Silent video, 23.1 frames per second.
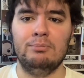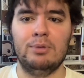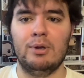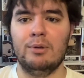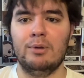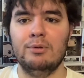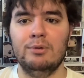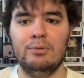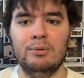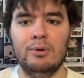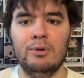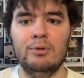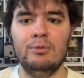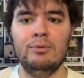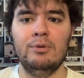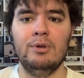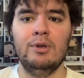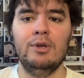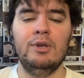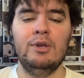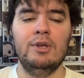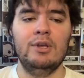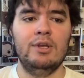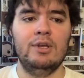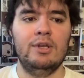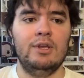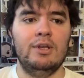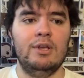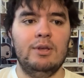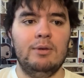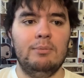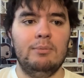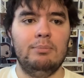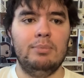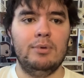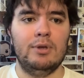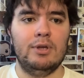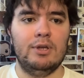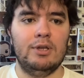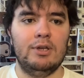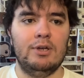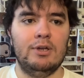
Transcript: Probably won't, but